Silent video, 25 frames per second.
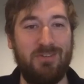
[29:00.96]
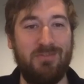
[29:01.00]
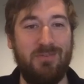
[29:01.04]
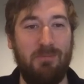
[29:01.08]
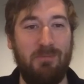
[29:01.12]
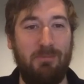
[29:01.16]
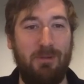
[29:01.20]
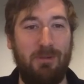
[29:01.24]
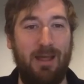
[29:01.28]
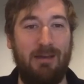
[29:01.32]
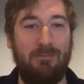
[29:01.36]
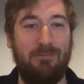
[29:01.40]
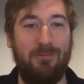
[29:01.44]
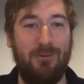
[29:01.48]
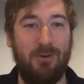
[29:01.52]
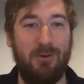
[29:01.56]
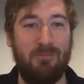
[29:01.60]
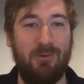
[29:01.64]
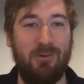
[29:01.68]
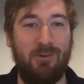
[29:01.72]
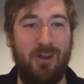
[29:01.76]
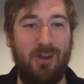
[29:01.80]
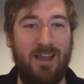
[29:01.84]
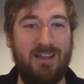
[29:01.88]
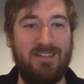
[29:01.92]
the platform,
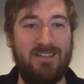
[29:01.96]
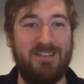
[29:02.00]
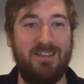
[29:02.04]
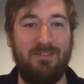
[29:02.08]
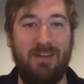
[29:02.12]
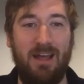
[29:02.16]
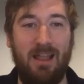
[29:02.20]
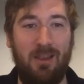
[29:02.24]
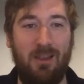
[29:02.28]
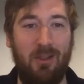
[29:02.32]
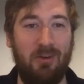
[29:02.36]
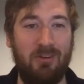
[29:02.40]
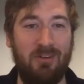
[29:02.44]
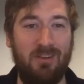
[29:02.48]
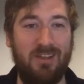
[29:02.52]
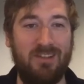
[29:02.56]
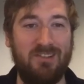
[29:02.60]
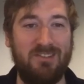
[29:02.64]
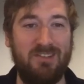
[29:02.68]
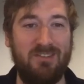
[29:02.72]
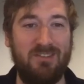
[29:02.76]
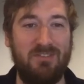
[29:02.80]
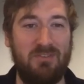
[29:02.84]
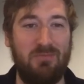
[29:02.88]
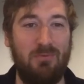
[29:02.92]
creating that long
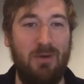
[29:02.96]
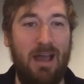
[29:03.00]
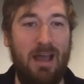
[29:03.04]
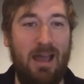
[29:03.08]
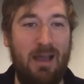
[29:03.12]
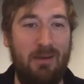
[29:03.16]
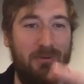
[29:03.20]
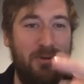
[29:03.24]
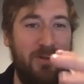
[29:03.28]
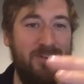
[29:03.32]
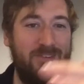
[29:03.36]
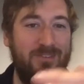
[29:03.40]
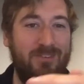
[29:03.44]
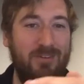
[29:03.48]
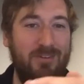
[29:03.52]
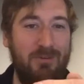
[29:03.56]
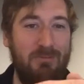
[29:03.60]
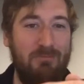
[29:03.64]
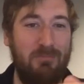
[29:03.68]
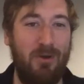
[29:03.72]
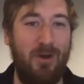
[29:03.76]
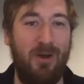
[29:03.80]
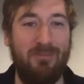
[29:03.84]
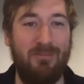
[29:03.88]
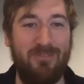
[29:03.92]
list of swear words that
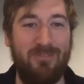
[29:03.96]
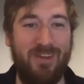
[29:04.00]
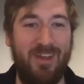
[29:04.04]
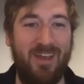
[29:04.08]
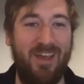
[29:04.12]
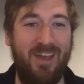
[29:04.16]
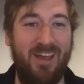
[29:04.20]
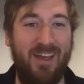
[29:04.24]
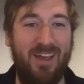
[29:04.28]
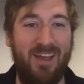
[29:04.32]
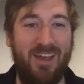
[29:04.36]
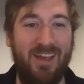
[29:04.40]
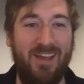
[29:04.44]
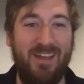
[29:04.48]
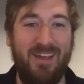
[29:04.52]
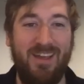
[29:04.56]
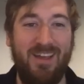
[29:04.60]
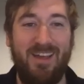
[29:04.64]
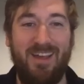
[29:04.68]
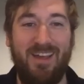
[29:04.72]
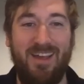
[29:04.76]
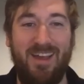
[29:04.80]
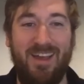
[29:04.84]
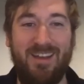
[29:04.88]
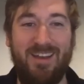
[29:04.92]
we'd put on the
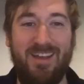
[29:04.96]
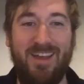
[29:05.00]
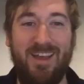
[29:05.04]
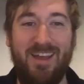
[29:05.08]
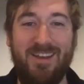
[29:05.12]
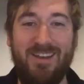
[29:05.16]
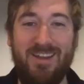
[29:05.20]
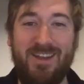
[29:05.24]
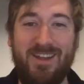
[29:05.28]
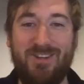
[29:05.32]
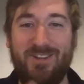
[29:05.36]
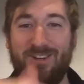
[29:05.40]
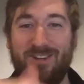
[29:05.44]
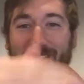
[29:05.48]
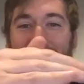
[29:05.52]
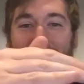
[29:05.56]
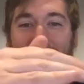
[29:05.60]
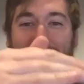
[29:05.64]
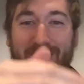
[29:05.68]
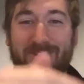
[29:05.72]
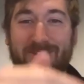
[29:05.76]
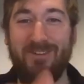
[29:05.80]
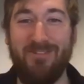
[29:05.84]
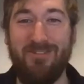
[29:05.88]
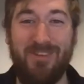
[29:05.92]
an initial
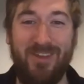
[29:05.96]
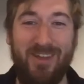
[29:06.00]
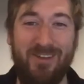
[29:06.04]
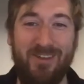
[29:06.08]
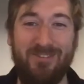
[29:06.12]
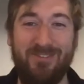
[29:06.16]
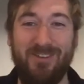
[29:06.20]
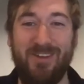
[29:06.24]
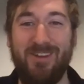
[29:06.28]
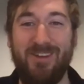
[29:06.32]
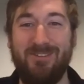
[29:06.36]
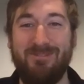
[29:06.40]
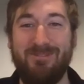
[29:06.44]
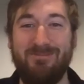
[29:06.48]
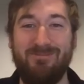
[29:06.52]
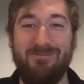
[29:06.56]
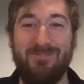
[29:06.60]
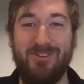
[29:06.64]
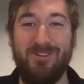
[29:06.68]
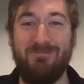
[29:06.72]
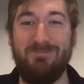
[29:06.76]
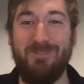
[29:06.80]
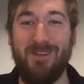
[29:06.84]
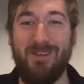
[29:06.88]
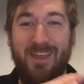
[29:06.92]
overview that
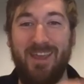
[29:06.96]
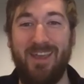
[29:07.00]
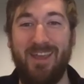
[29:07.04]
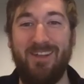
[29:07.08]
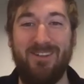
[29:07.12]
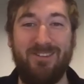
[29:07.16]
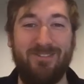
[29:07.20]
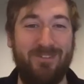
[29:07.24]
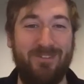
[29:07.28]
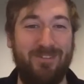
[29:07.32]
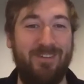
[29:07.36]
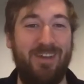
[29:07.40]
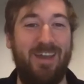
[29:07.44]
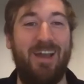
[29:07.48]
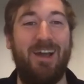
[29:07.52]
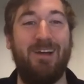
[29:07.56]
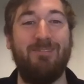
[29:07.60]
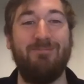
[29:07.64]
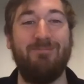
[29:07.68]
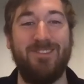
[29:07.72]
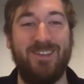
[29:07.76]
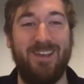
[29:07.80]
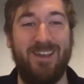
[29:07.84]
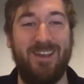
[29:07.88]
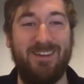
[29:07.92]
would be killed for the app.
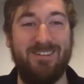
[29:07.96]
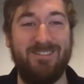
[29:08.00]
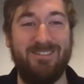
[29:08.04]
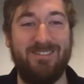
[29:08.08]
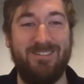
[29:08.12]
So,